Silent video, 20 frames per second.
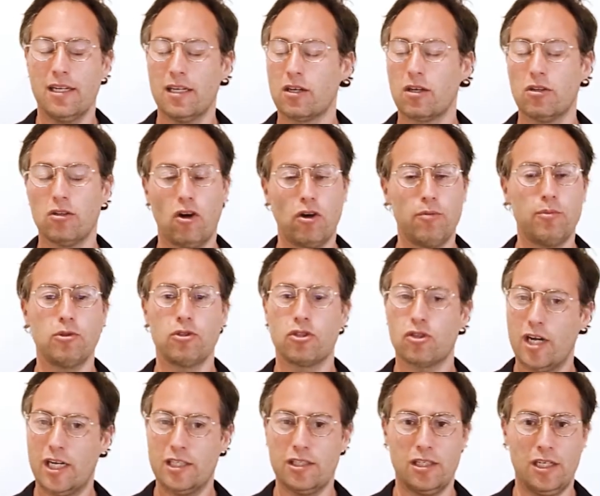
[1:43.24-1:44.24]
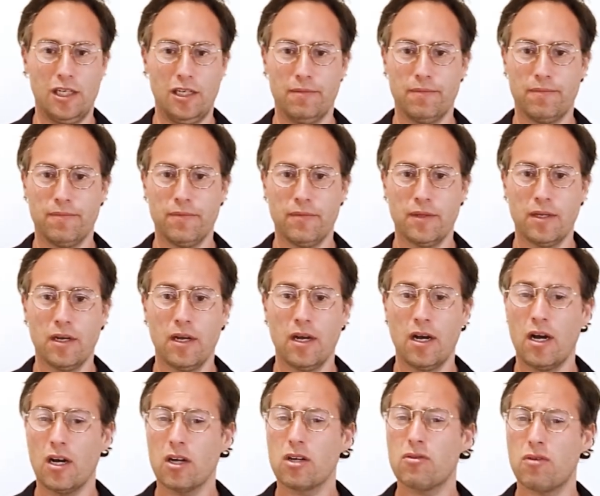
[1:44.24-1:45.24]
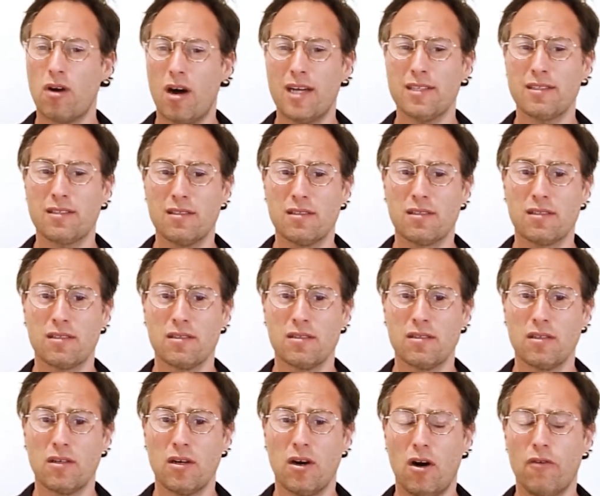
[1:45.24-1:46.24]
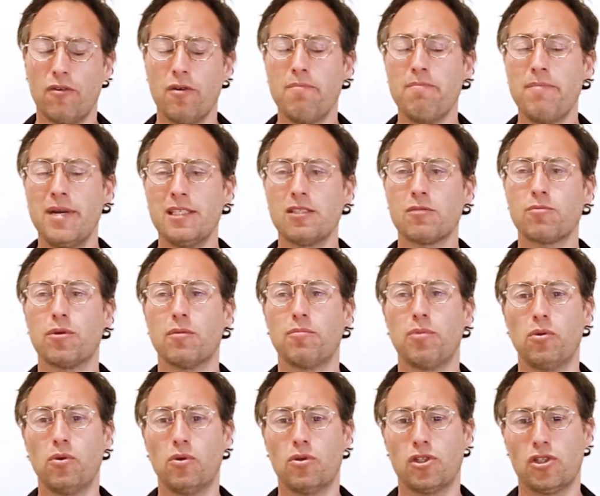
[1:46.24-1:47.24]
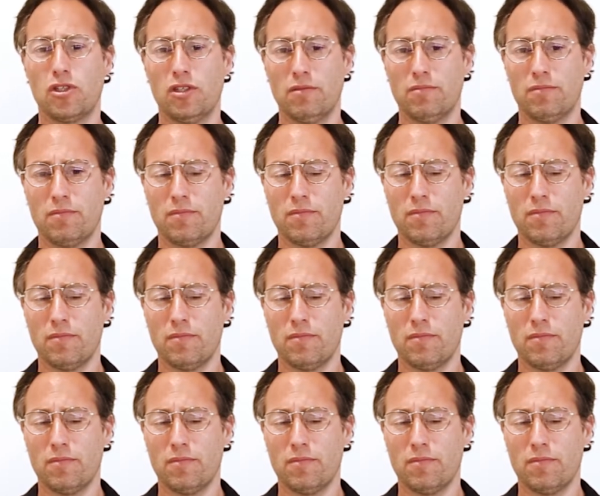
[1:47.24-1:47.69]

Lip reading: in a global tragedy, a crisis of immense proportion.